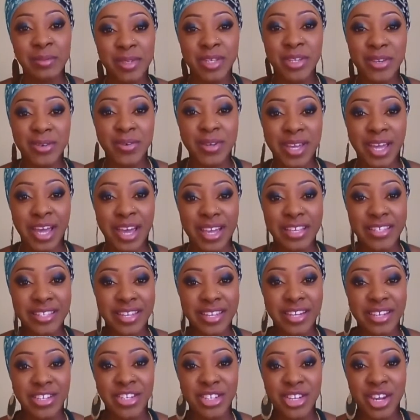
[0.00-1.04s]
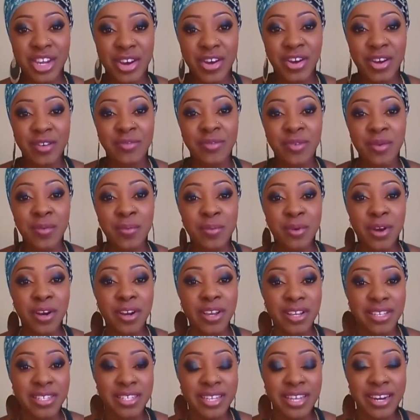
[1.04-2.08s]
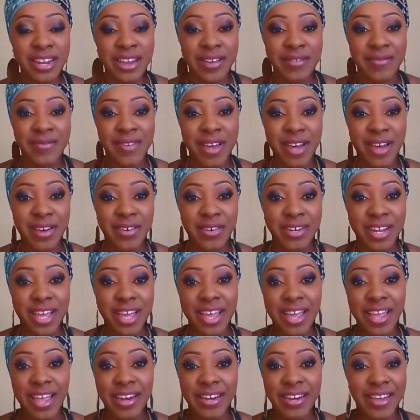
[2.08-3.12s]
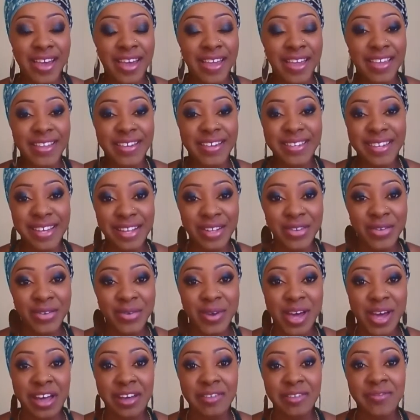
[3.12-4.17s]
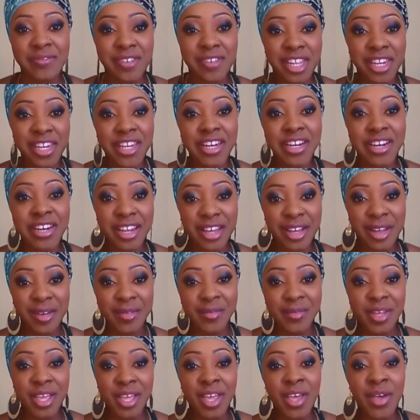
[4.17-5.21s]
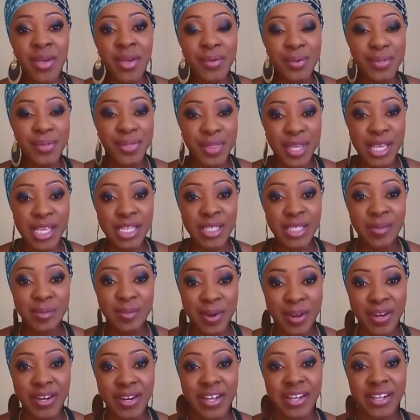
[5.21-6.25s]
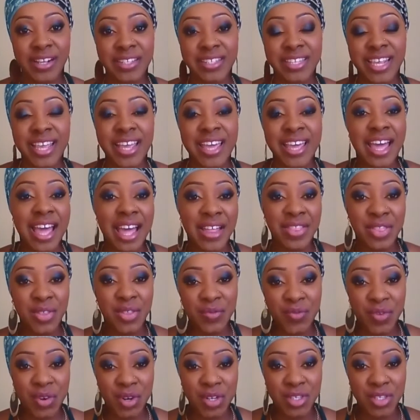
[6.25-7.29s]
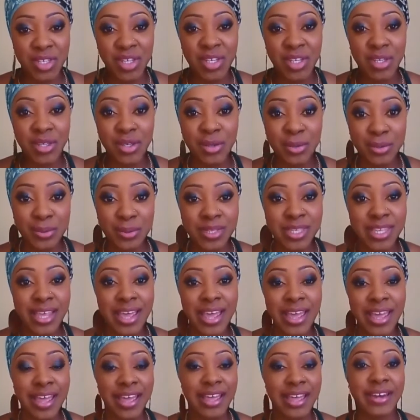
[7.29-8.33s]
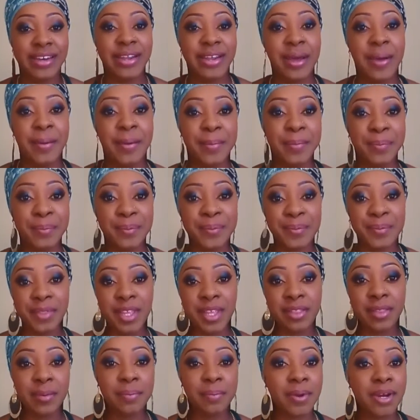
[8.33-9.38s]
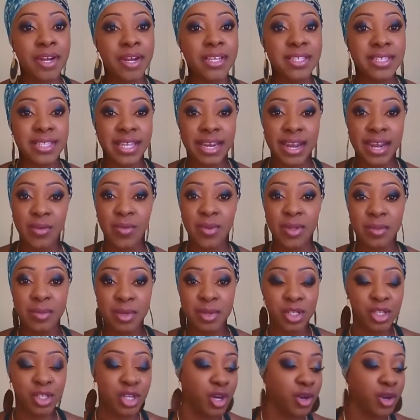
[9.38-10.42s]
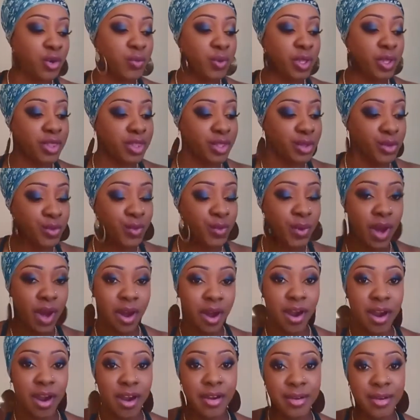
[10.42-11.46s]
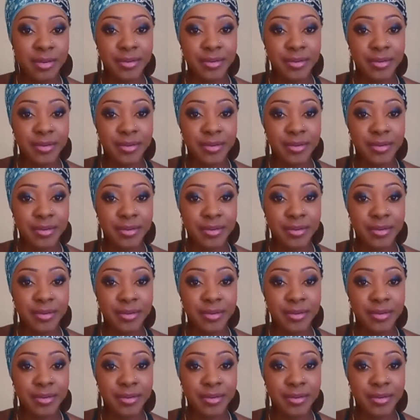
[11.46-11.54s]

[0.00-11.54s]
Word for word: to you guys and share a few products that I found, and I can tell you I fell in love with these products at the first use. And the products that I will be sharing with you are